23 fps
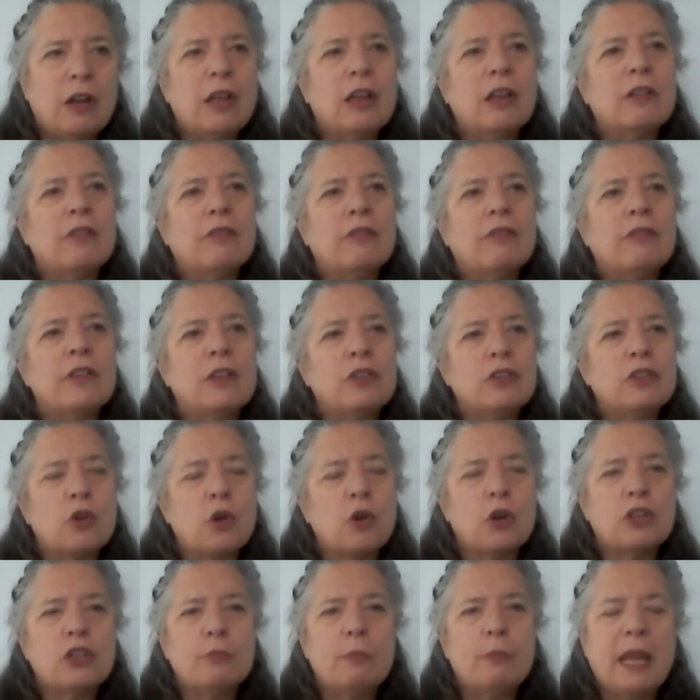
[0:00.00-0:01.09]
of
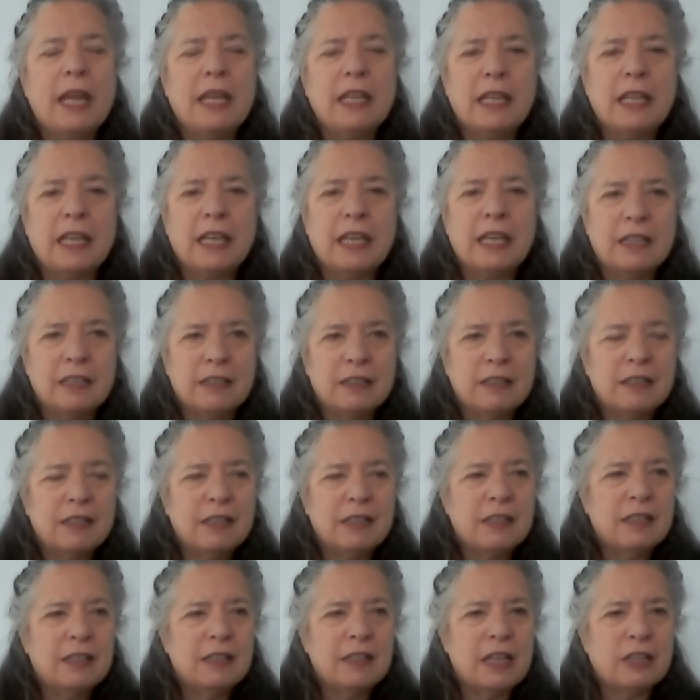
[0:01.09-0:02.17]
George Bailey
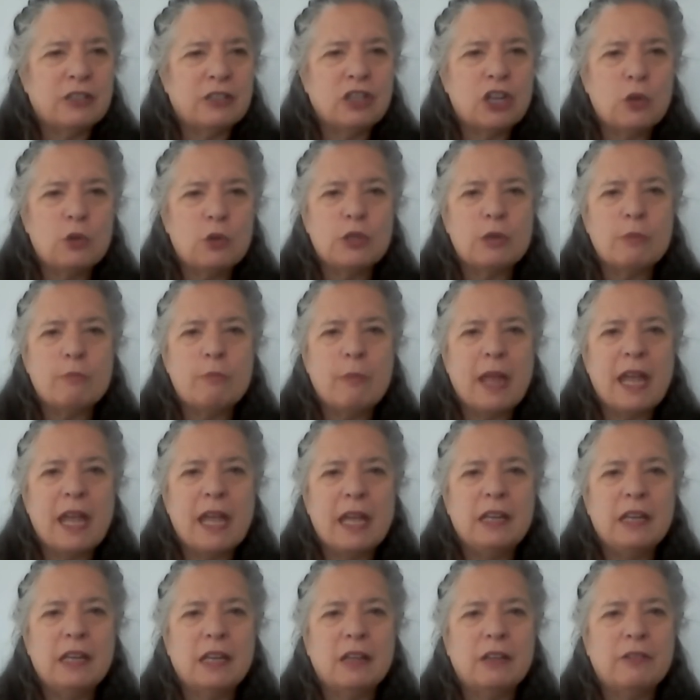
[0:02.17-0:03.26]
that shows a
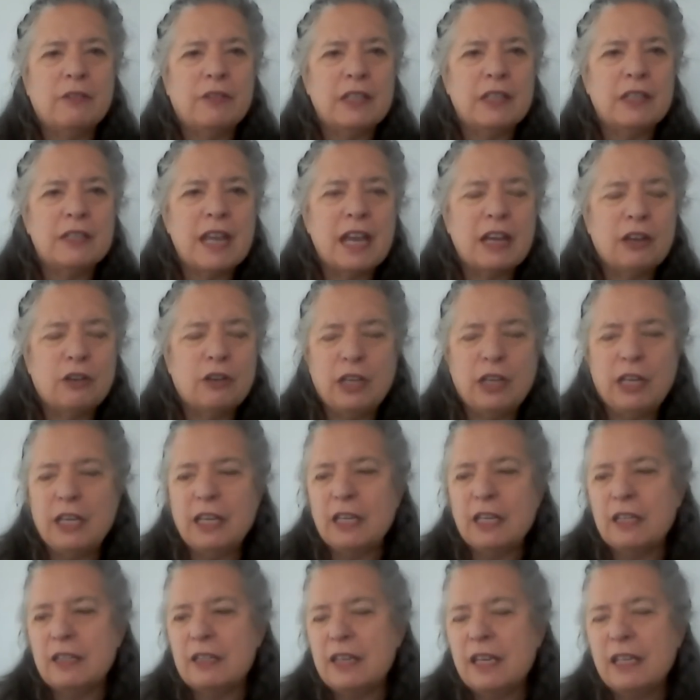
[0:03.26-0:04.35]
man of integrity
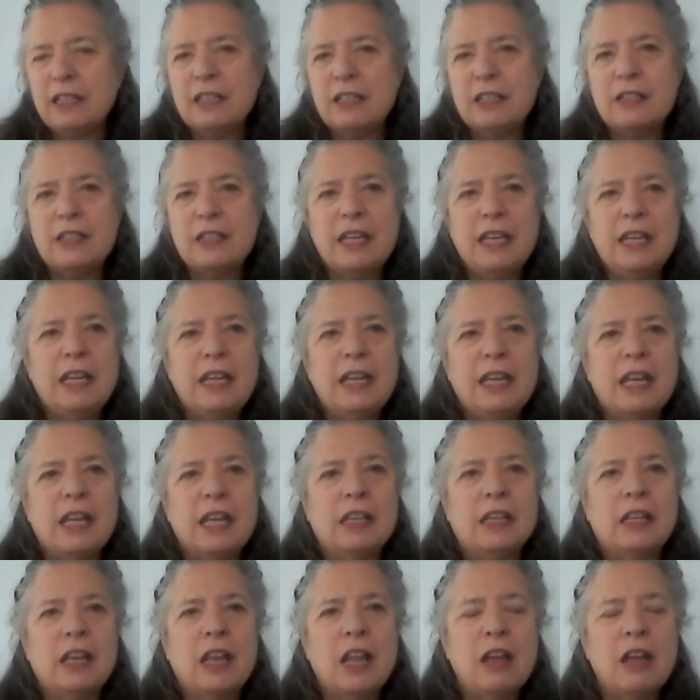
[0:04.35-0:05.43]
and dignity
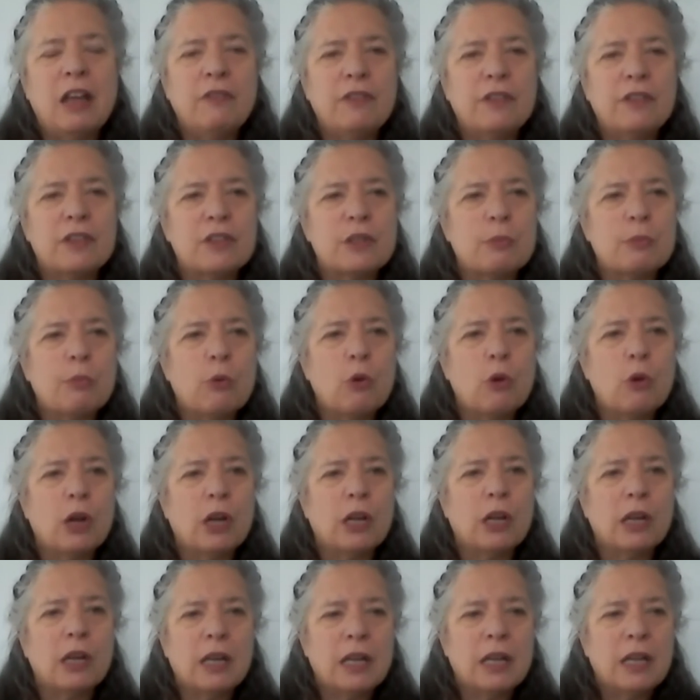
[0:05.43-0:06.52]
and love and support,
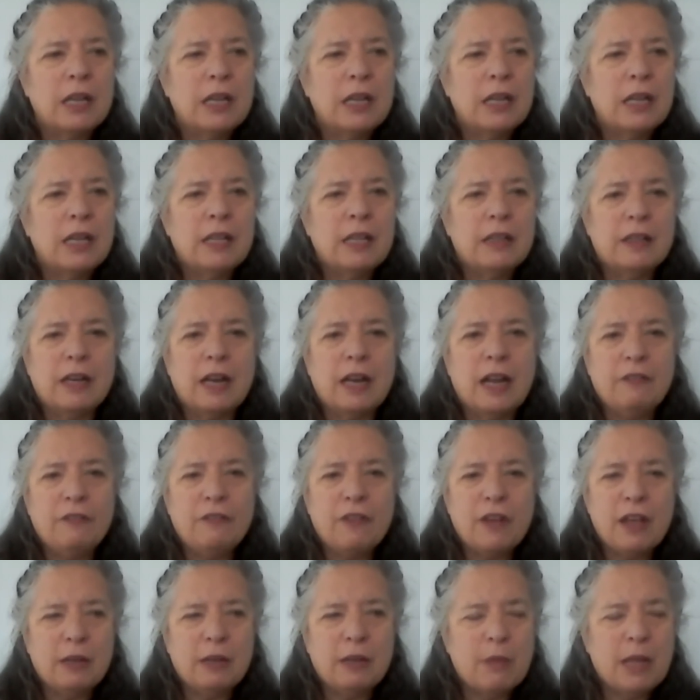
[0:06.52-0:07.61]
that I
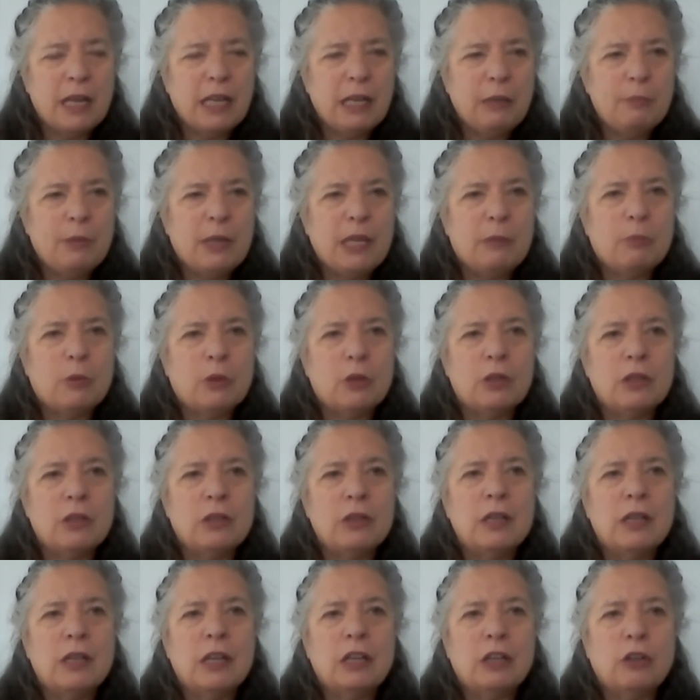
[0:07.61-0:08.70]
find many people
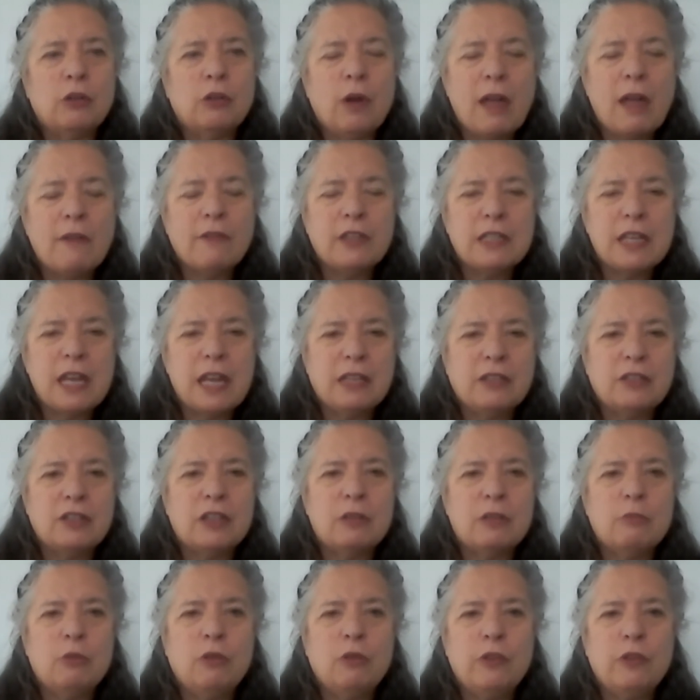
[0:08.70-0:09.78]
gravitate to
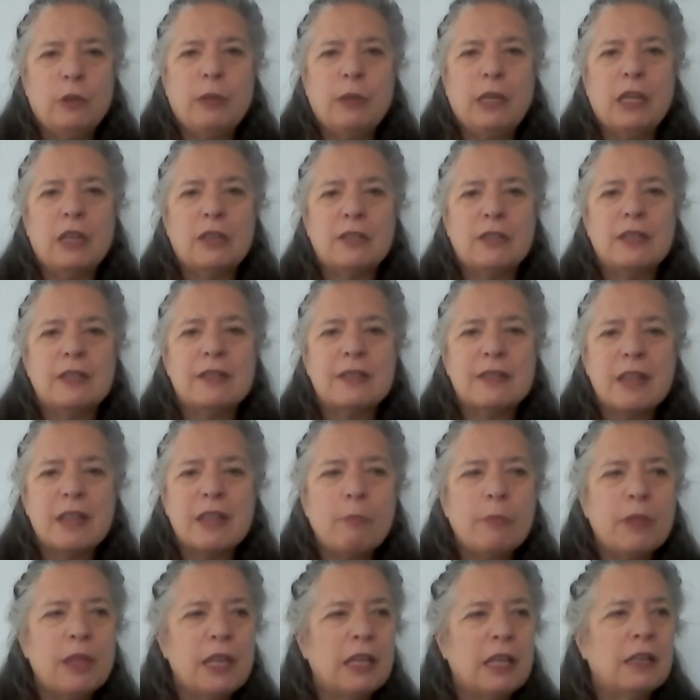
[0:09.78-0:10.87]
the movie because it's
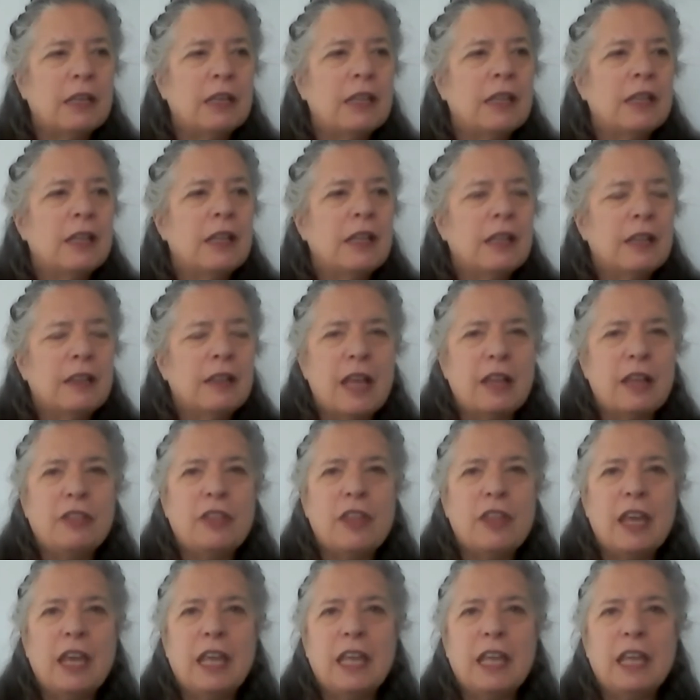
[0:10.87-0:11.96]
something that
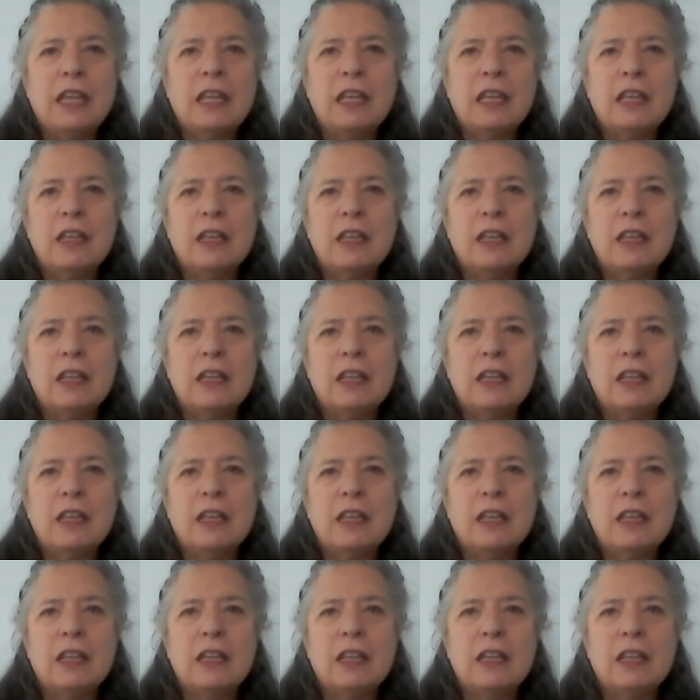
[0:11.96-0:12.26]
they